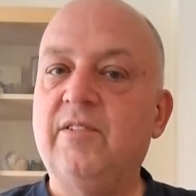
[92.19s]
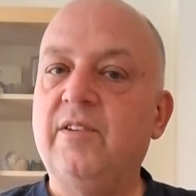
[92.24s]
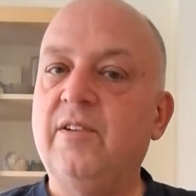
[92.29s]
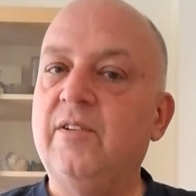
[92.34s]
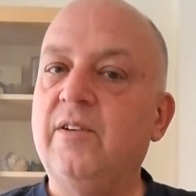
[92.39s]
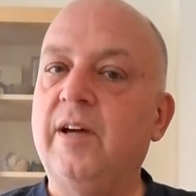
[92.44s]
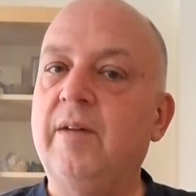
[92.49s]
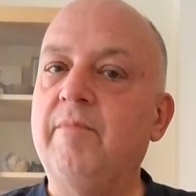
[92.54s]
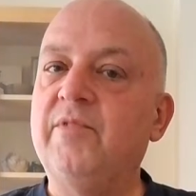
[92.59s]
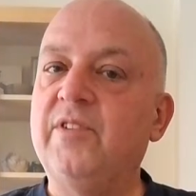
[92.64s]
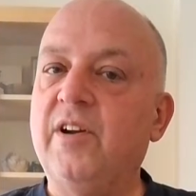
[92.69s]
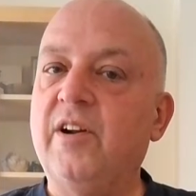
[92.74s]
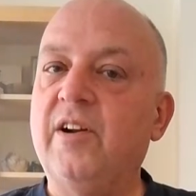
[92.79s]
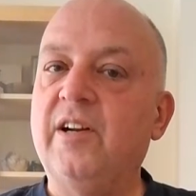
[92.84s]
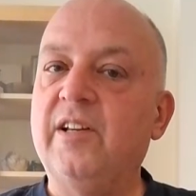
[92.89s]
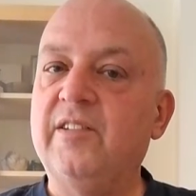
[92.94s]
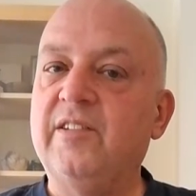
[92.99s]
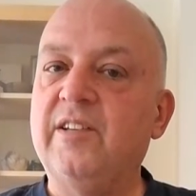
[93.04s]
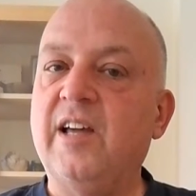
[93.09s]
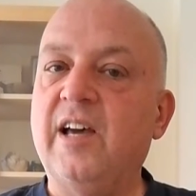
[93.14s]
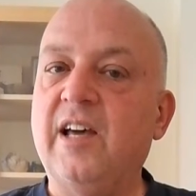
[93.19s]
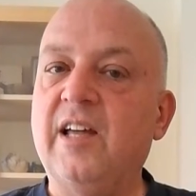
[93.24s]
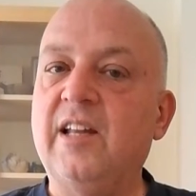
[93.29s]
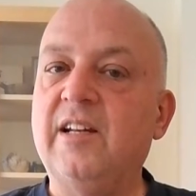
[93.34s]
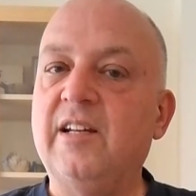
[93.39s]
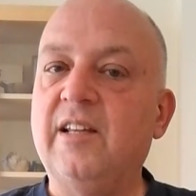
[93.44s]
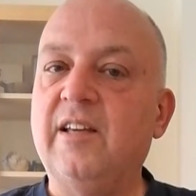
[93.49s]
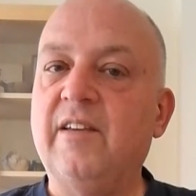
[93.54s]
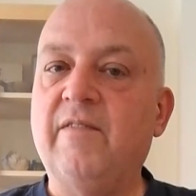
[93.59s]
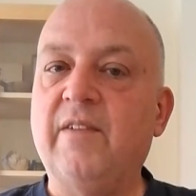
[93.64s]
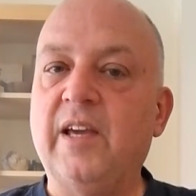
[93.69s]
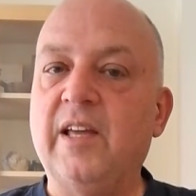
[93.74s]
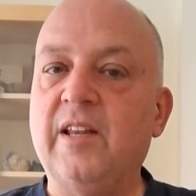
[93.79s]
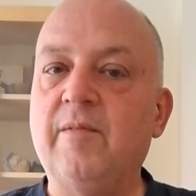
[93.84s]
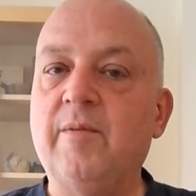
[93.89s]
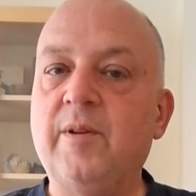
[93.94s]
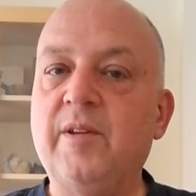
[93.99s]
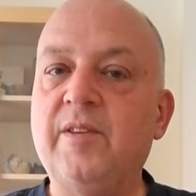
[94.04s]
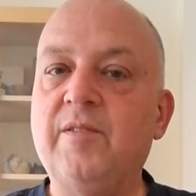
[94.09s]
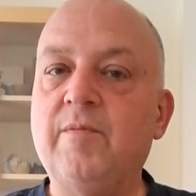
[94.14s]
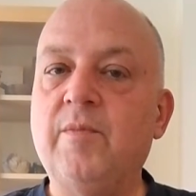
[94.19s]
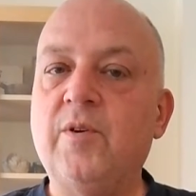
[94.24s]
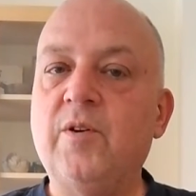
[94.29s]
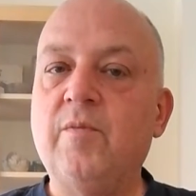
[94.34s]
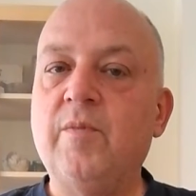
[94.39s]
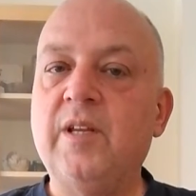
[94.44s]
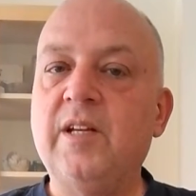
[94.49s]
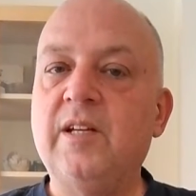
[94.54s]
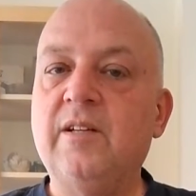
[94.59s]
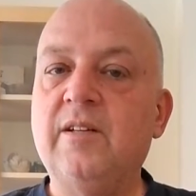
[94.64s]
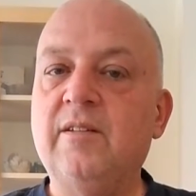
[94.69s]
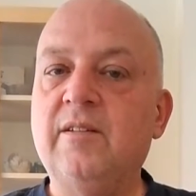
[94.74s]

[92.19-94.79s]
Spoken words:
So I'm sorry it's not available at the moment.